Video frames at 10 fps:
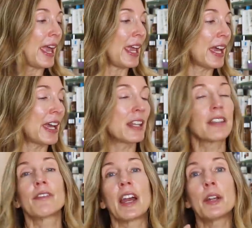
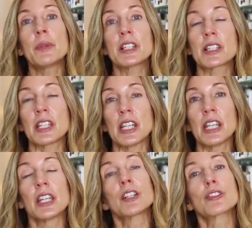And vitamin
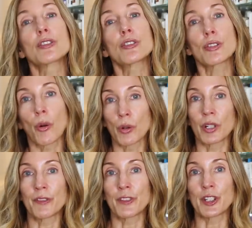C is so
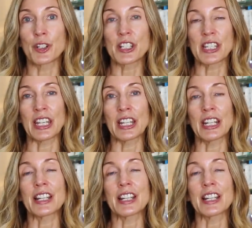good for your skin.